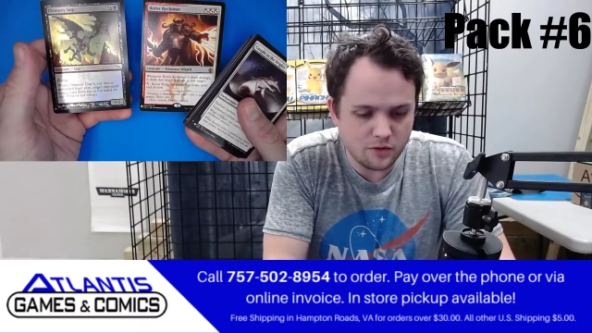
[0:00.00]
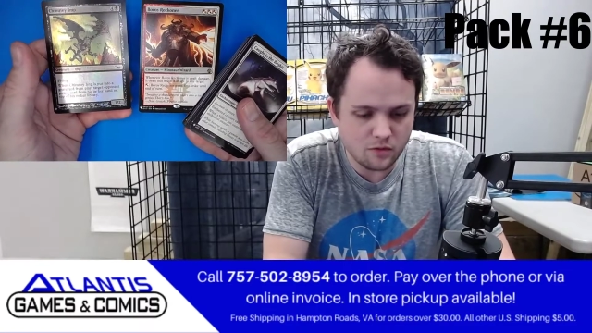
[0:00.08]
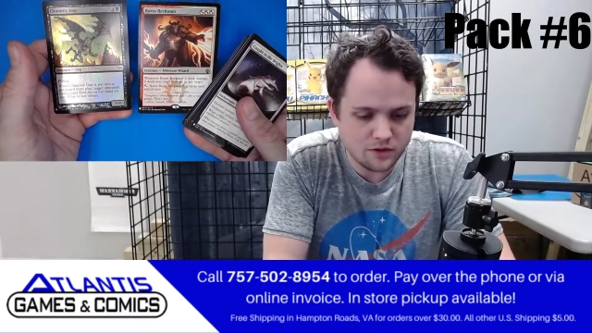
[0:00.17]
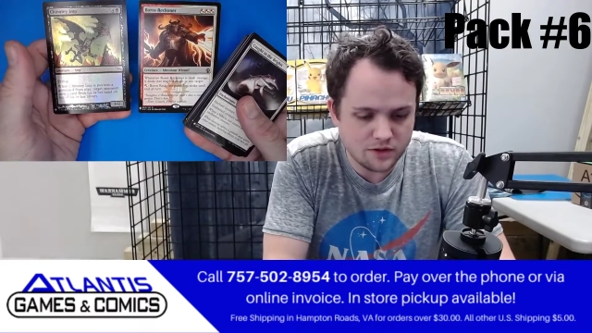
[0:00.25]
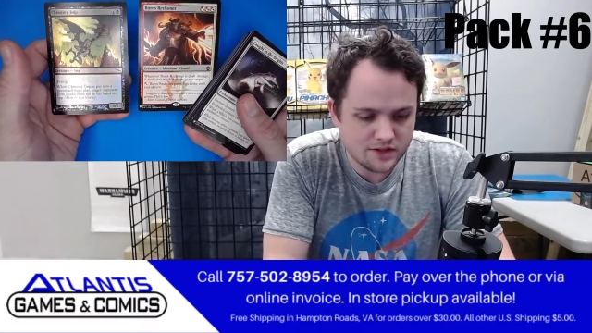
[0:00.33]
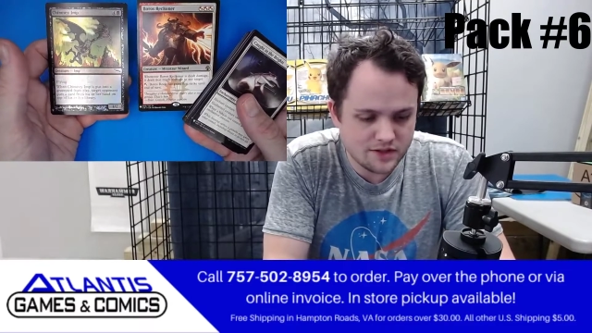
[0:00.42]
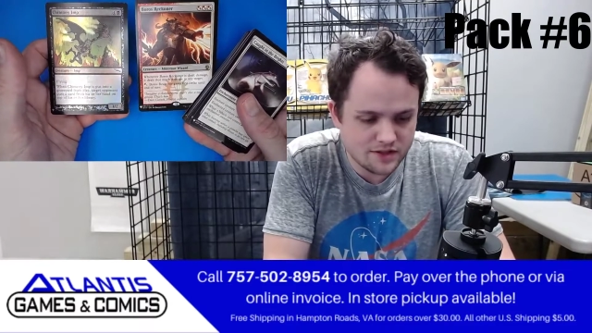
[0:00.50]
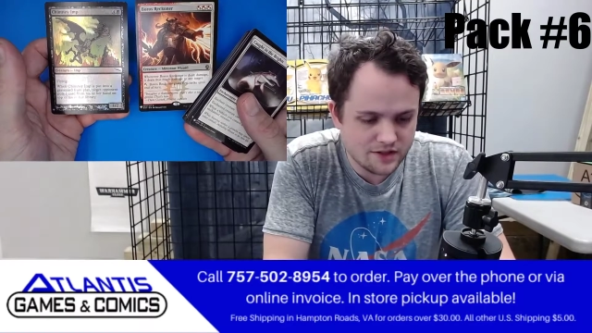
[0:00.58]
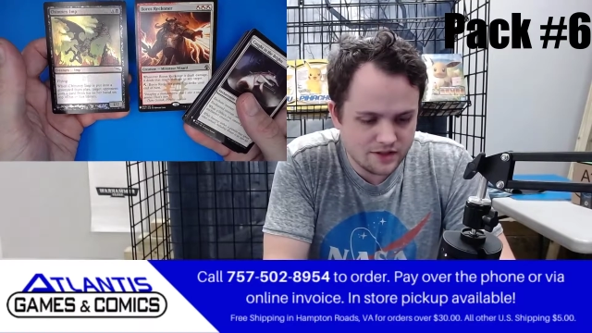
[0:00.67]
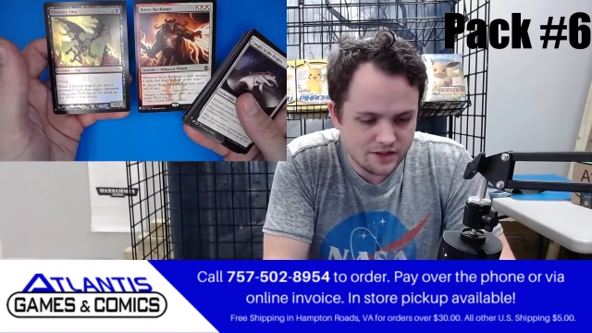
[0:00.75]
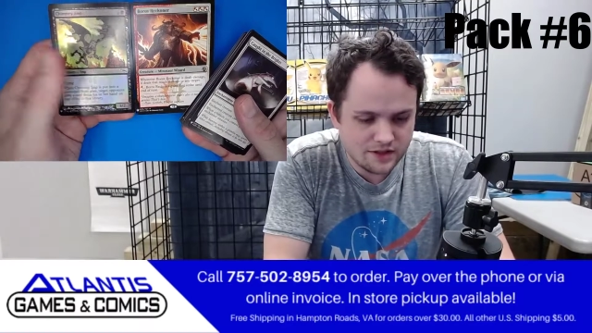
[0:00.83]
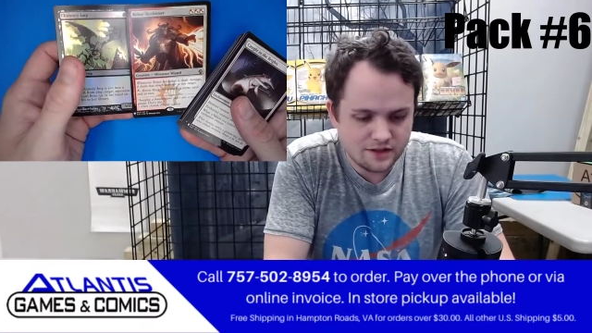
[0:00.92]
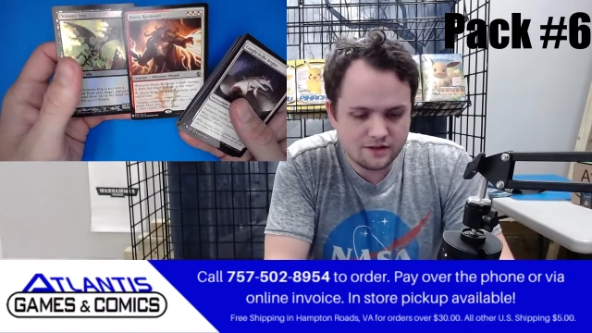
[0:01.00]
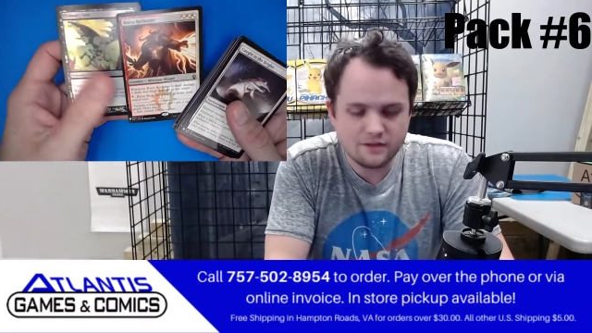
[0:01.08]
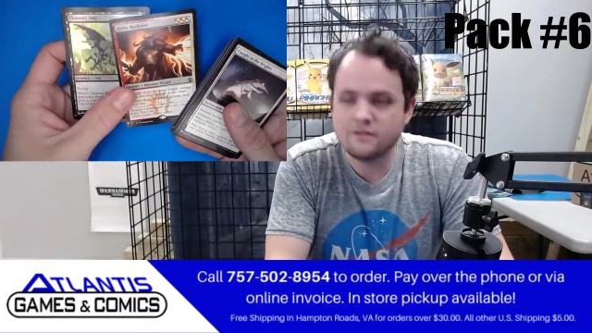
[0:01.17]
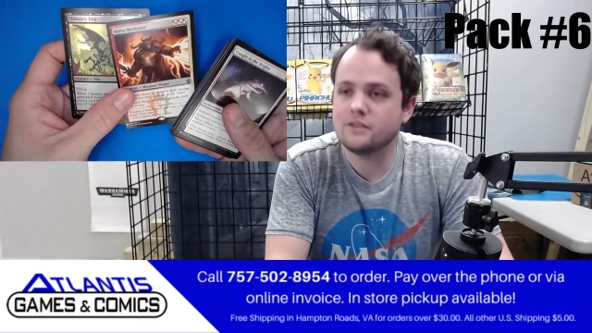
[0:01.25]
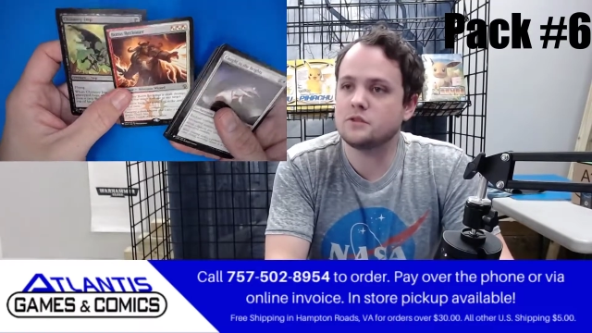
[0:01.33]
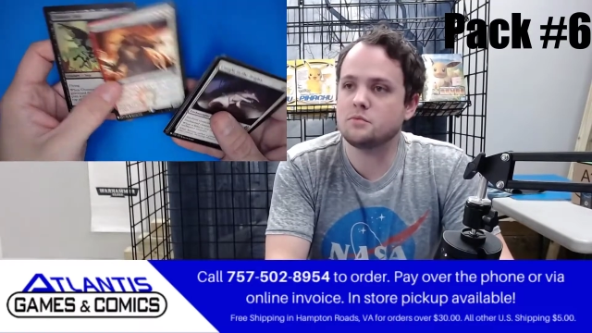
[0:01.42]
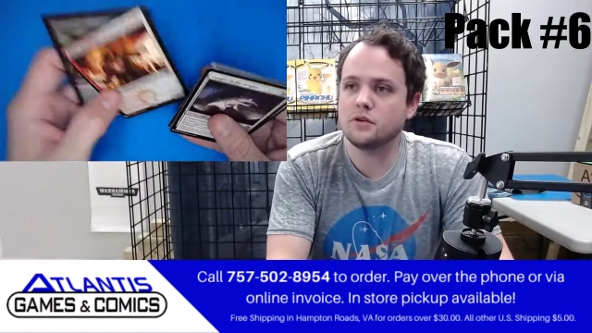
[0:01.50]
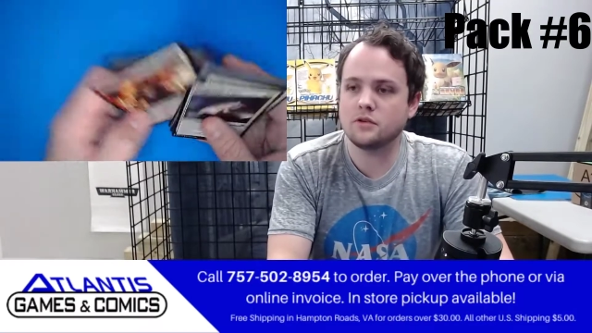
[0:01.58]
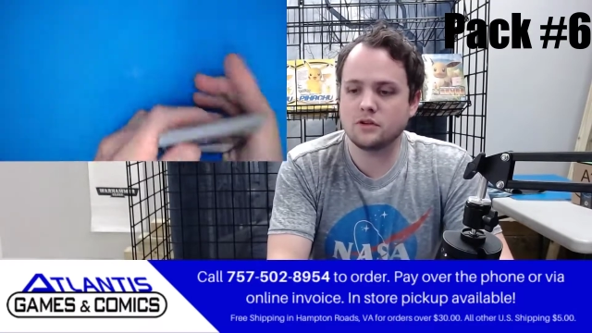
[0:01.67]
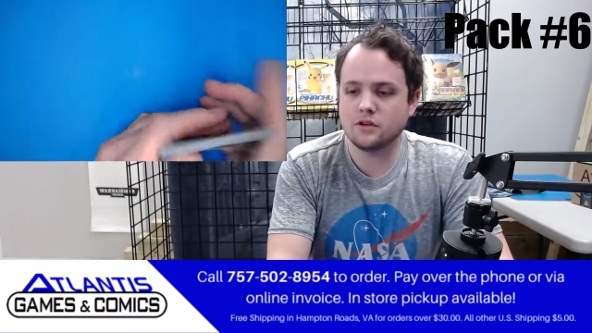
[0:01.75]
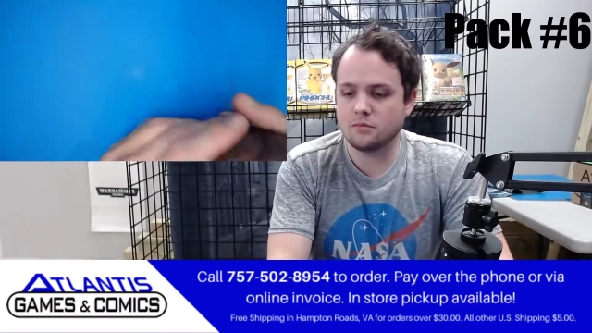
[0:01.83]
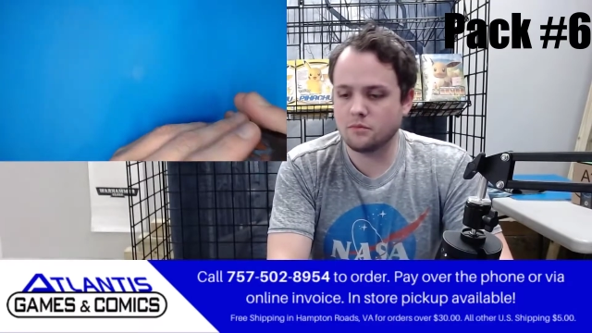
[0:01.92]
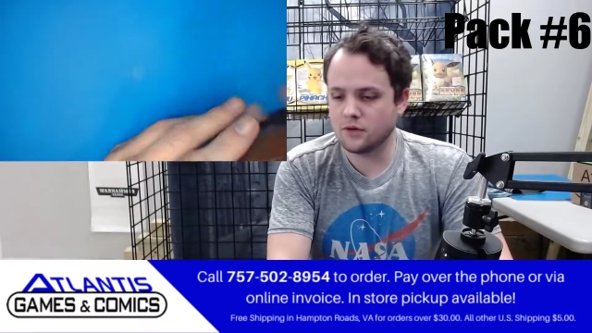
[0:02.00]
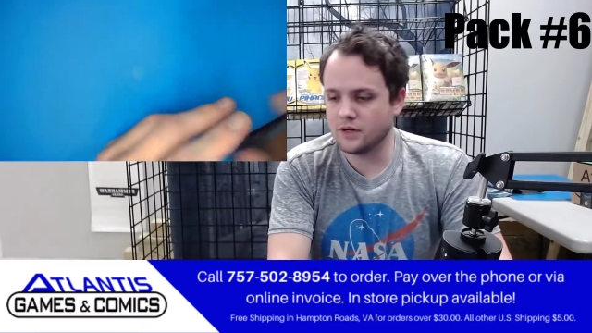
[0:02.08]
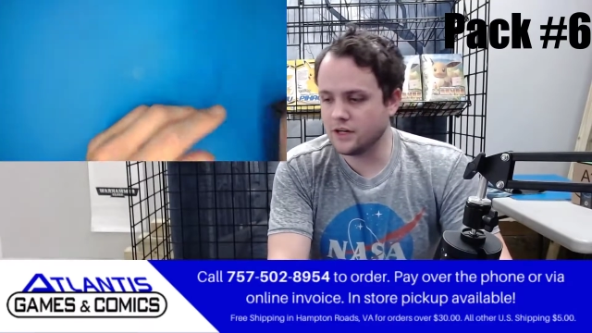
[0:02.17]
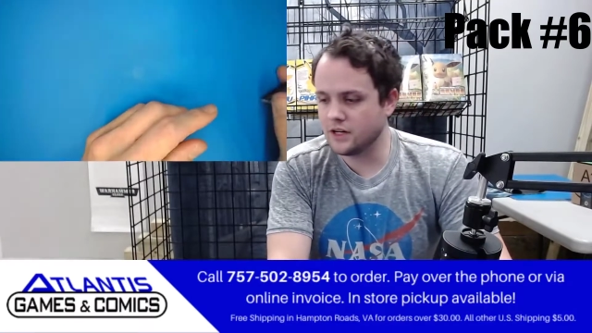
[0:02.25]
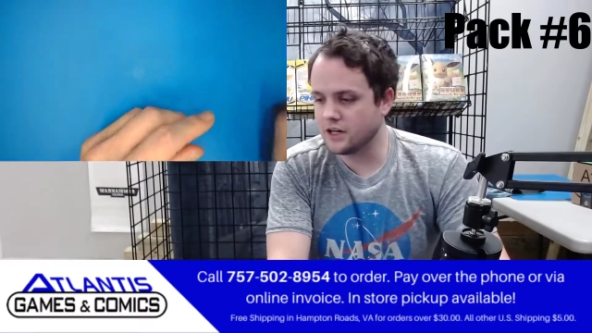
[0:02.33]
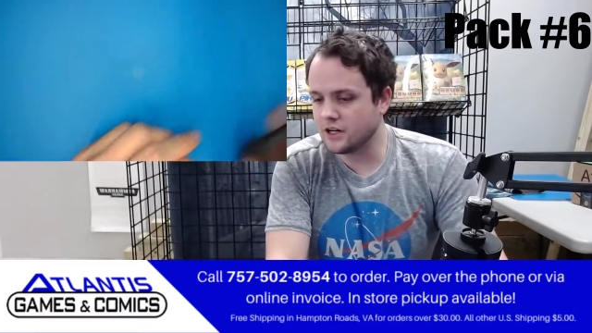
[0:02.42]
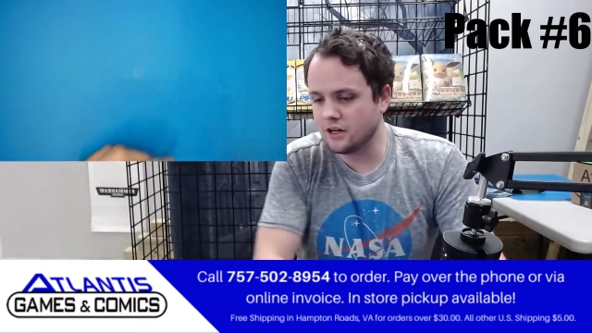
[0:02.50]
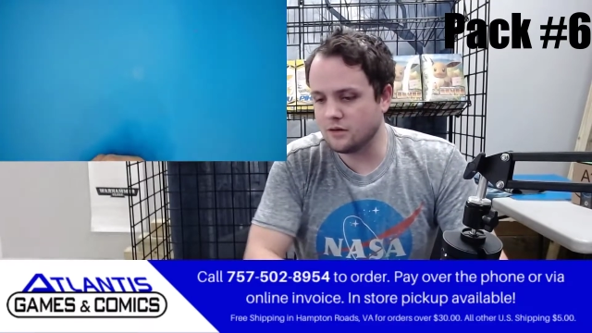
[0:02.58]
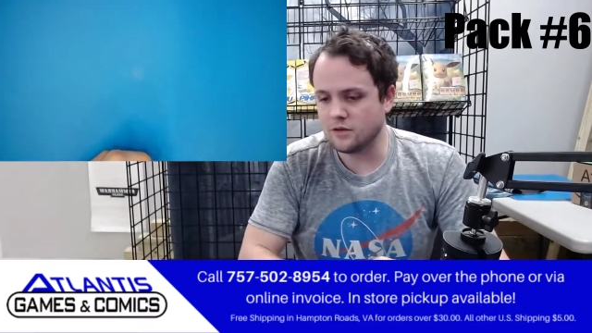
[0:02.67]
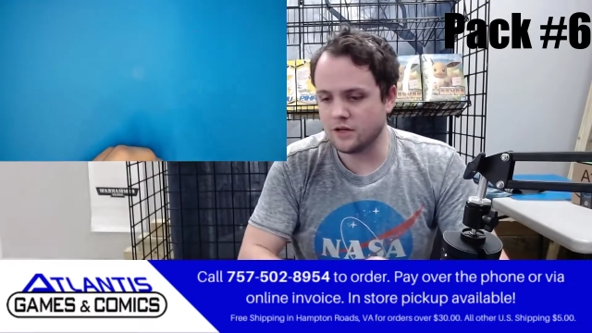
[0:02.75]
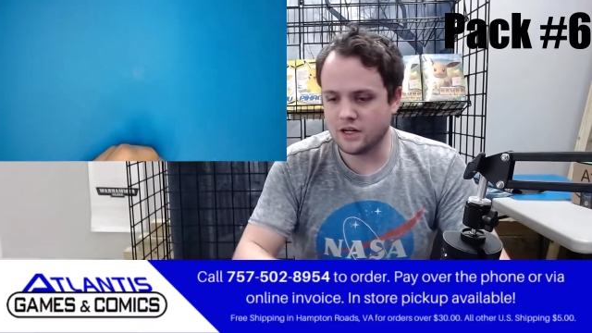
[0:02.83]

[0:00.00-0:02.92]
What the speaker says: Once it's been printed at common